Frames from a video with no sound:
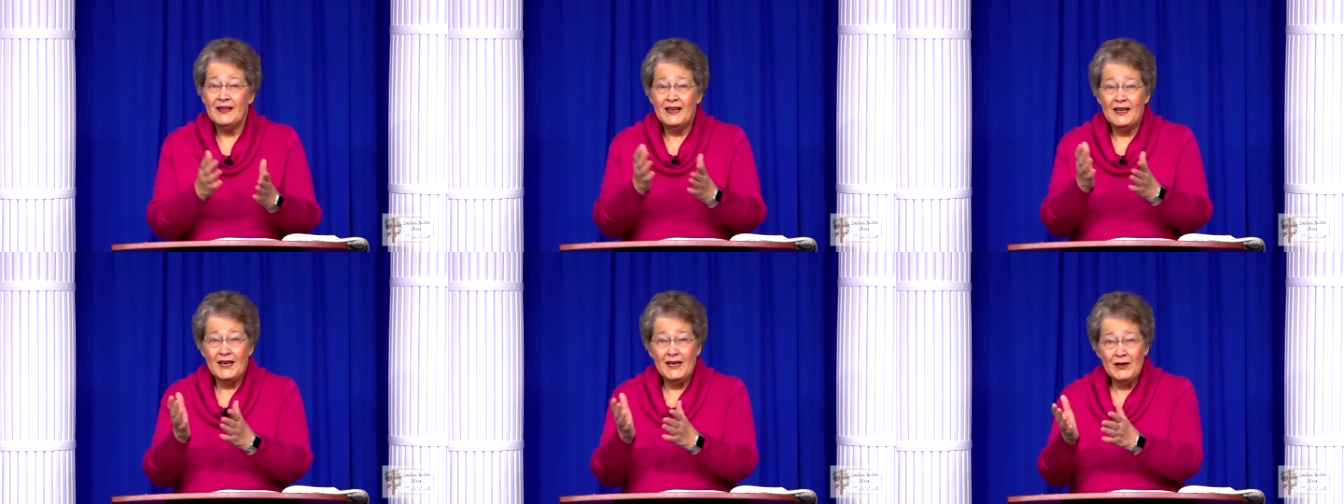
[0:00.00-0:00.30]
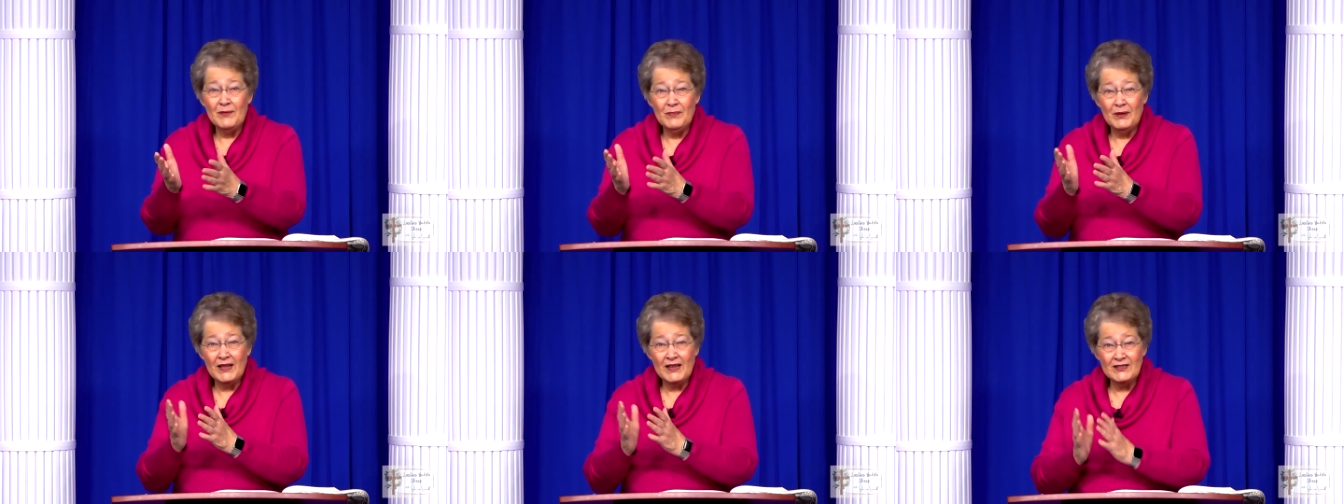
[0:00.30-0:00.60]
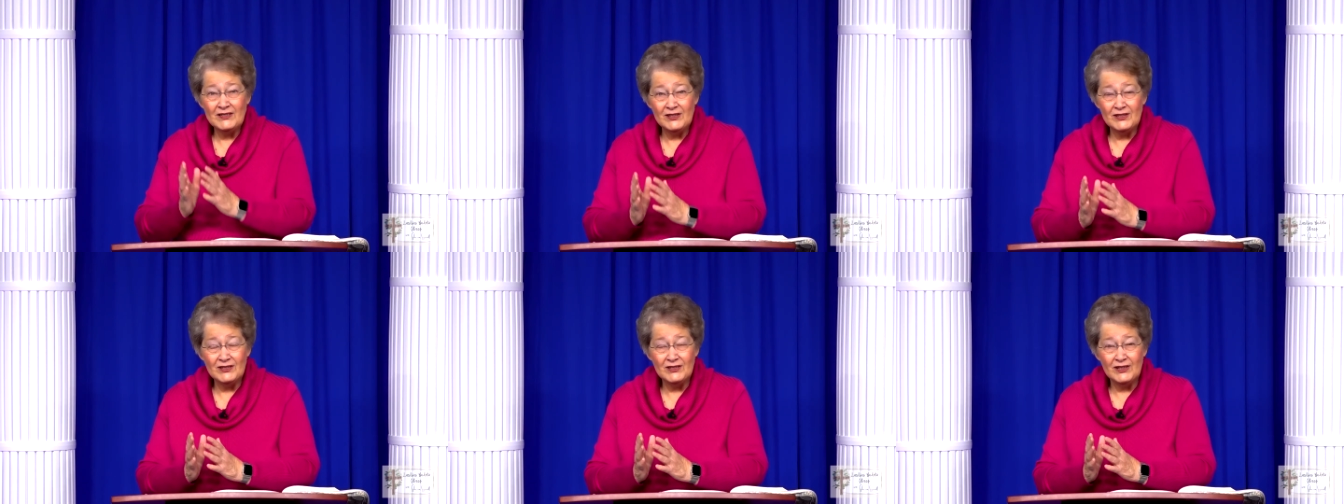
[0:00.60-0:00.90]
He
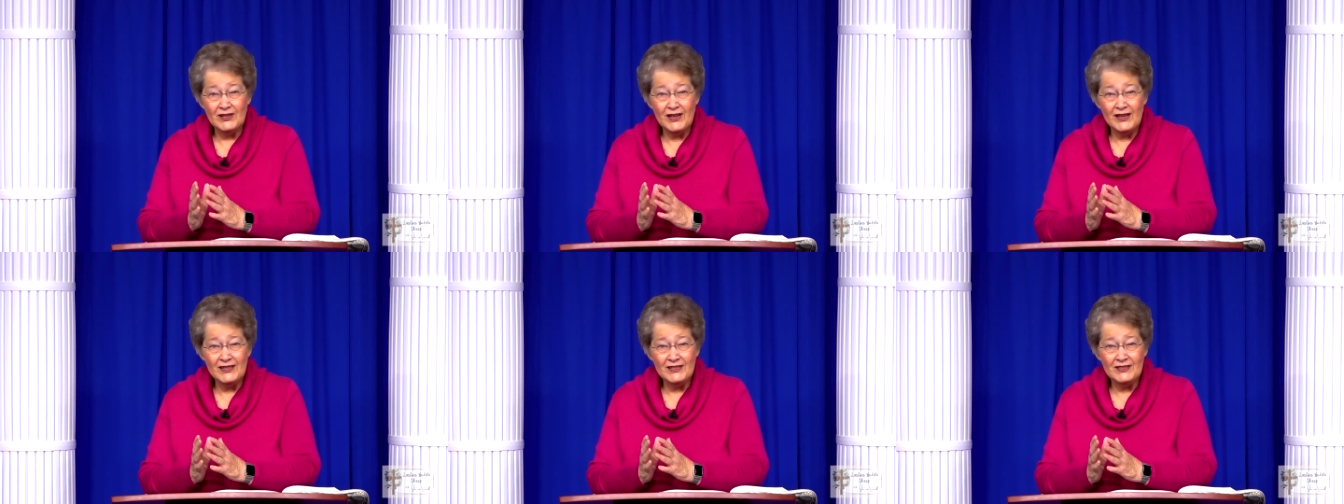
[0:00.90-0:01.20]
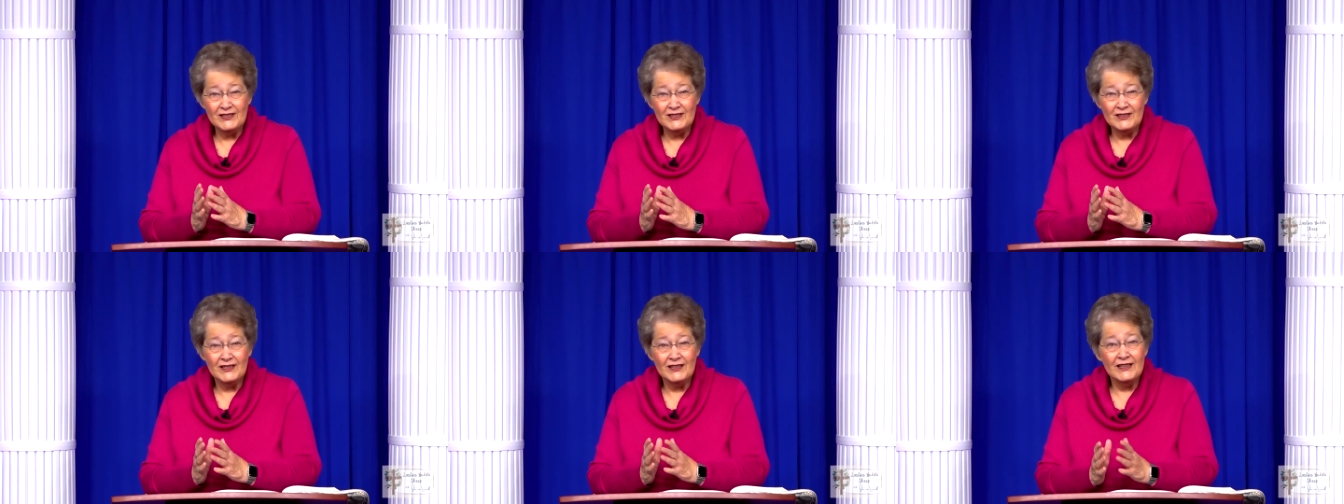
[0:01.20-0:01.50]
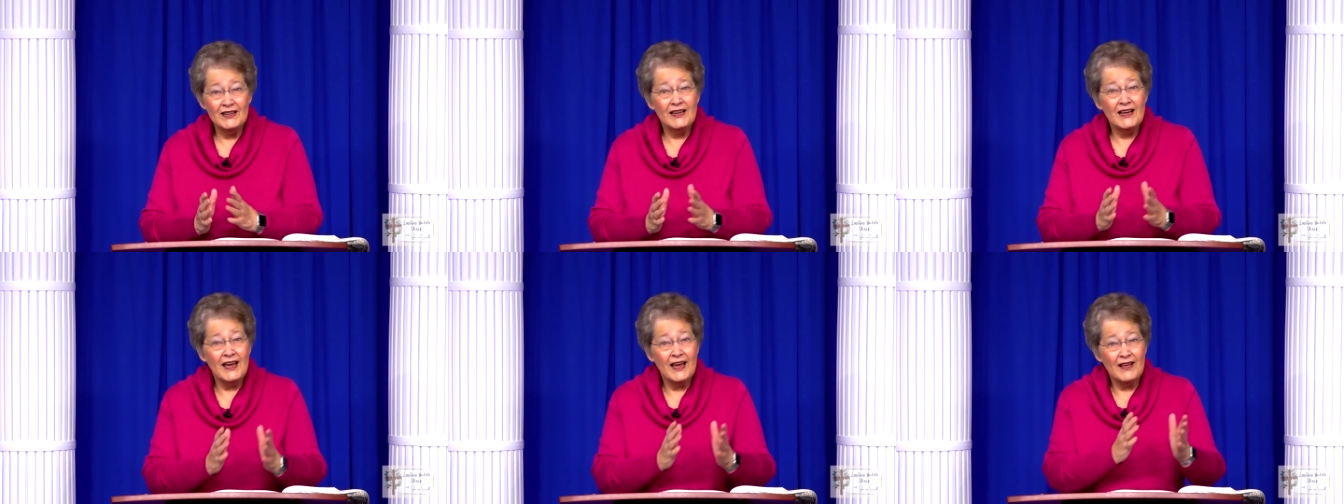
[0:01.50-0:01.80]
blesses us,
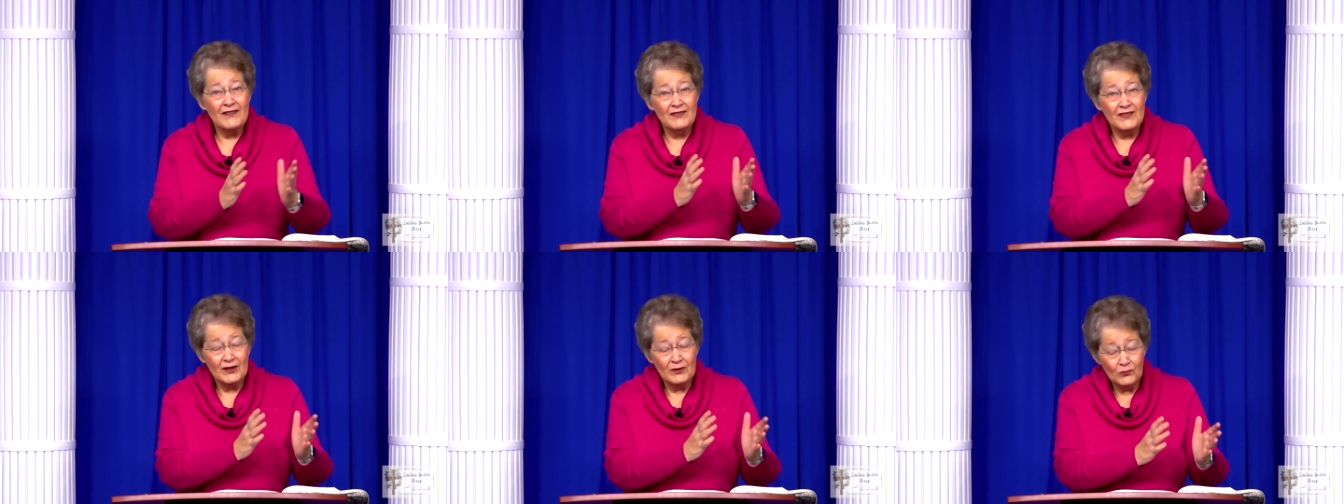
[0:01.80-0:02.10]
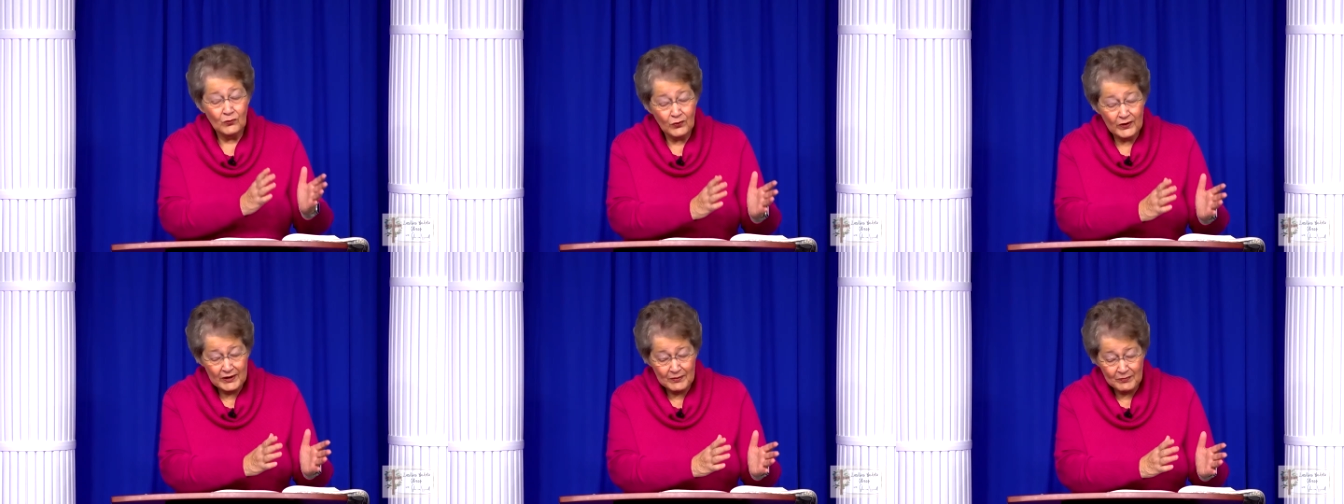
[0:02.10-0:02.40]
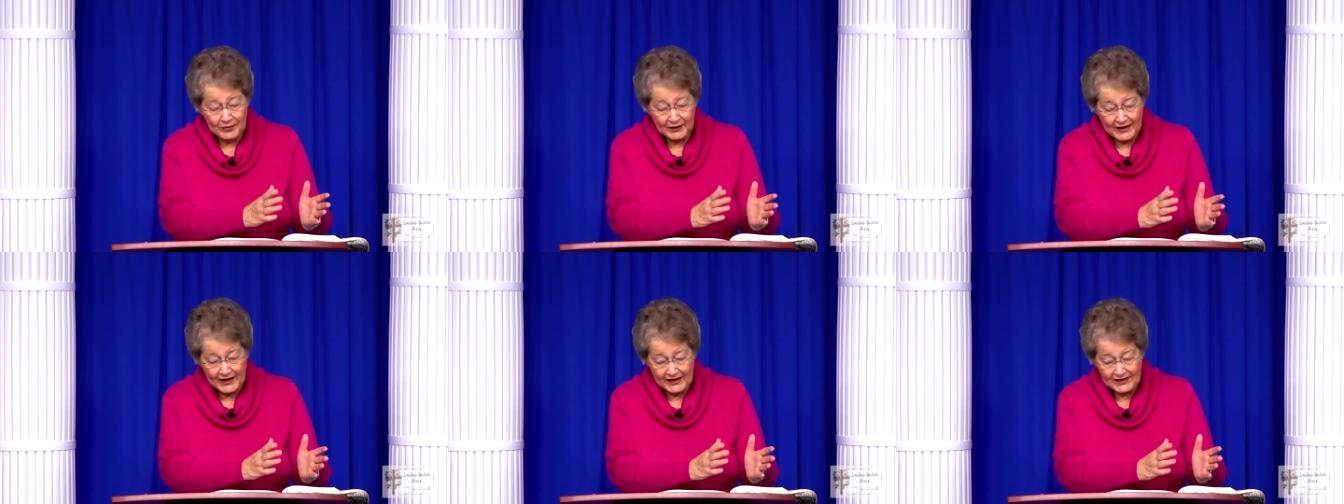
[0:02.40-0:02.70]
and then we
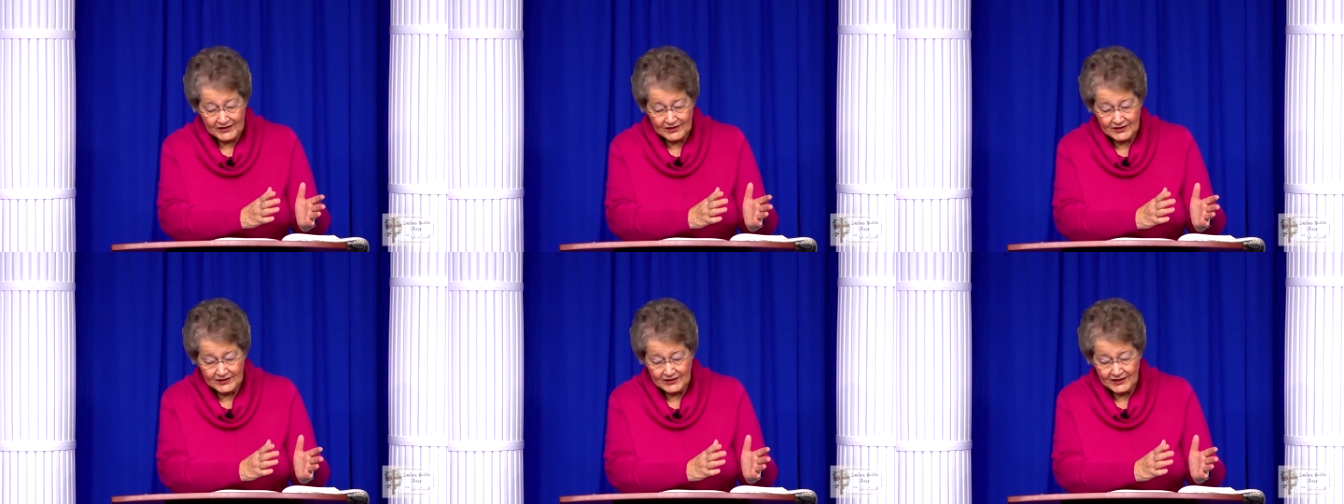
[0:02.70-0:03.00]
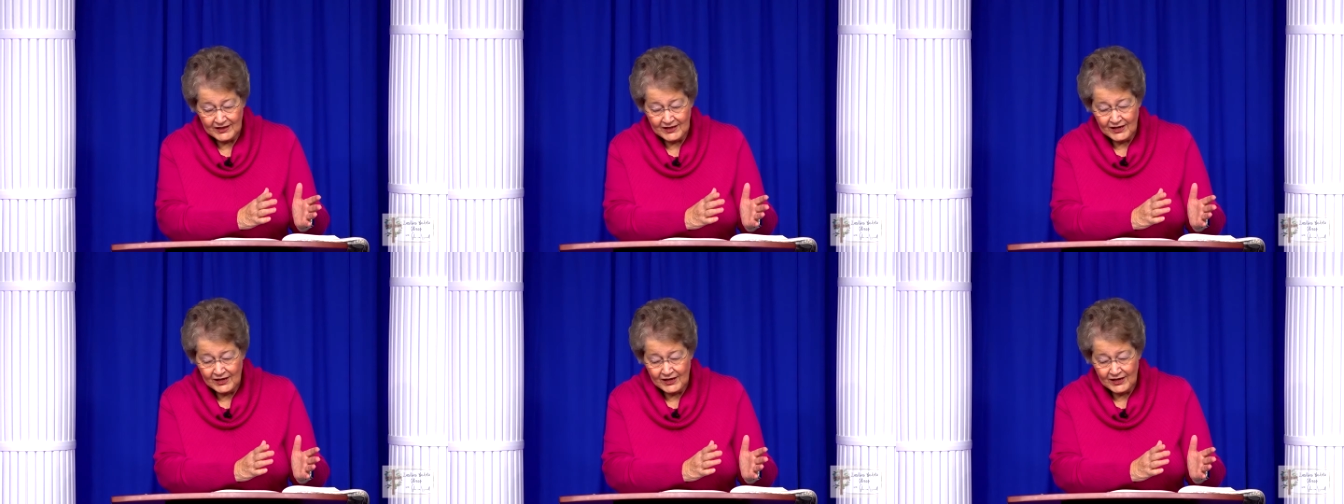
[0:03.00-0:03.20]
bless.